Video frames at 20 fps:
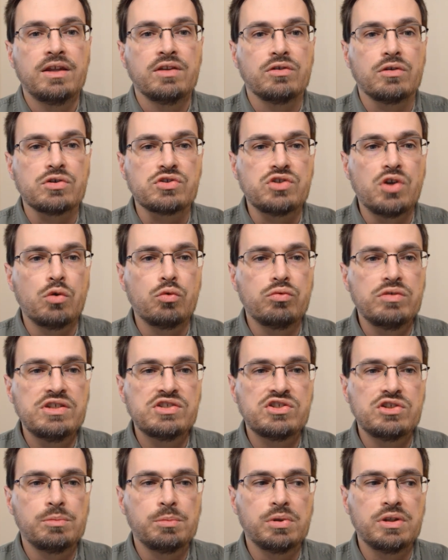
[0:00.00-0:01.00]
There's no
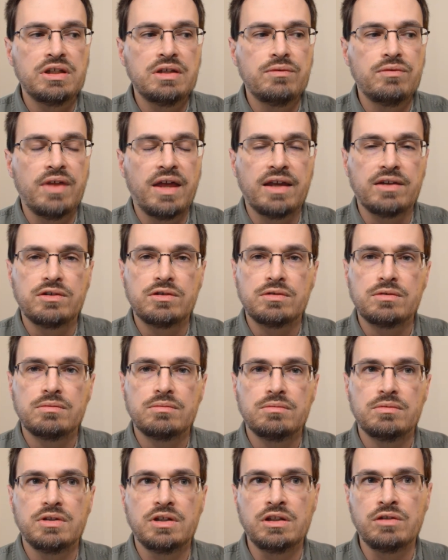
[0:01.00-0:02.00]
reason to believe that
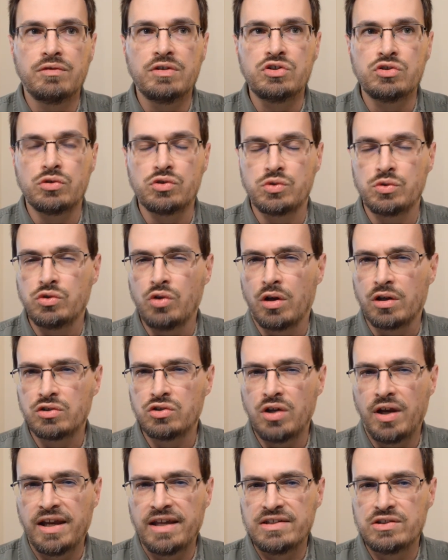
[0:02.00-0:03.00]
individuals with dark
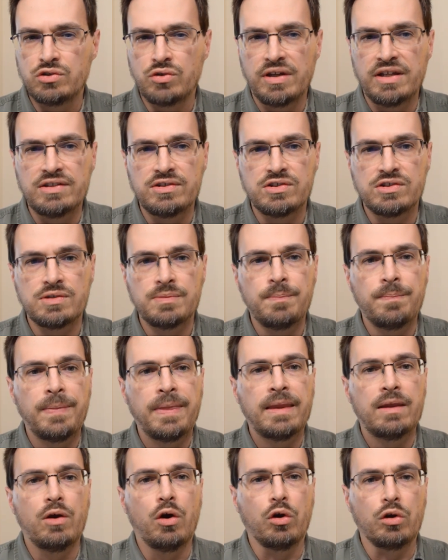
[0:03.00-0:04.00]
triad traits
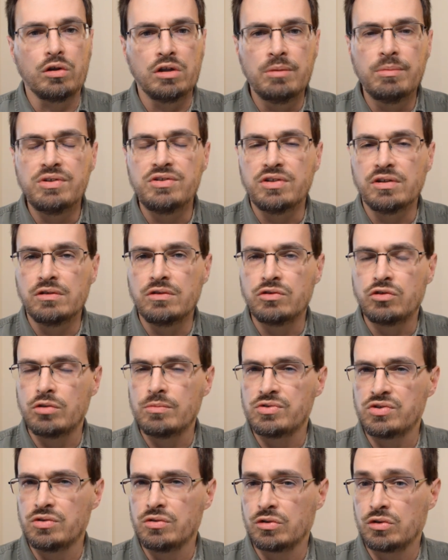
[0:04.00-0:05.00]
are limited in
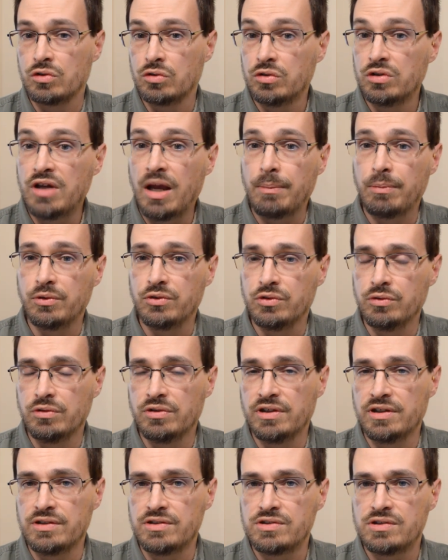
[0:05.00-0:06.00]
terms of their career
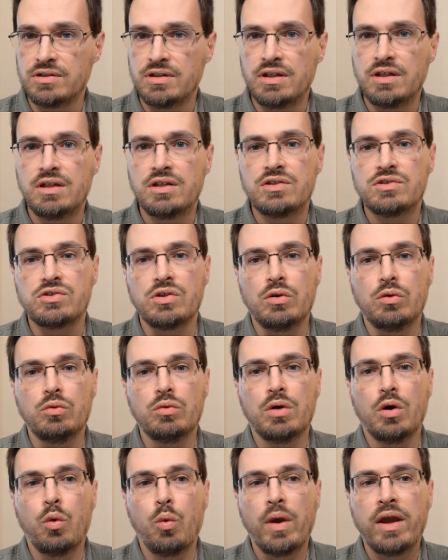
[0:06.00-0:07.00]
opportunities.
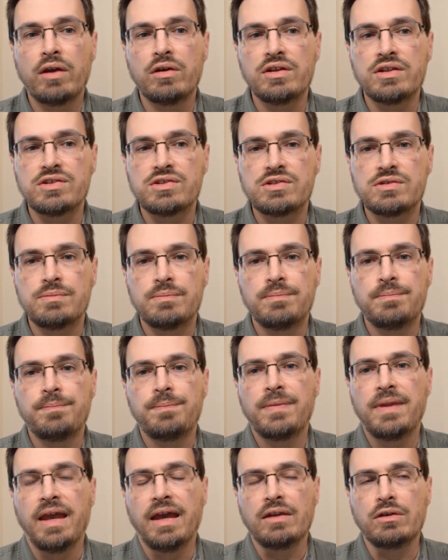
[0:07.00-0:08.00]
So awareness
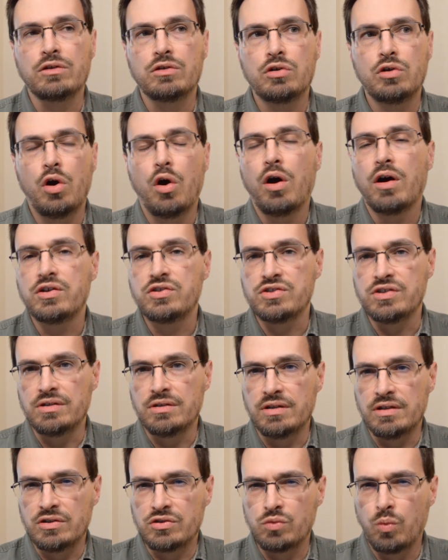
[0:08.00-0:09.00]
and
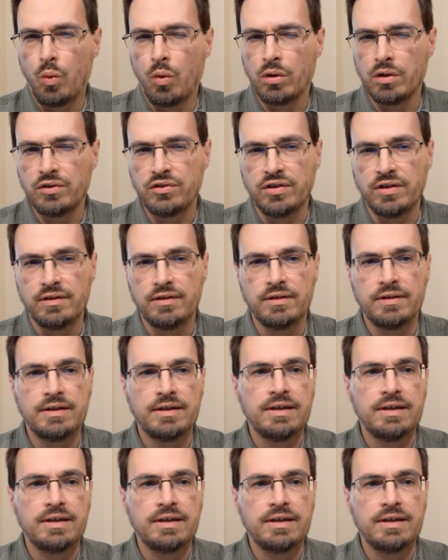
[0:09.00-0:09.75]
caution is warranted.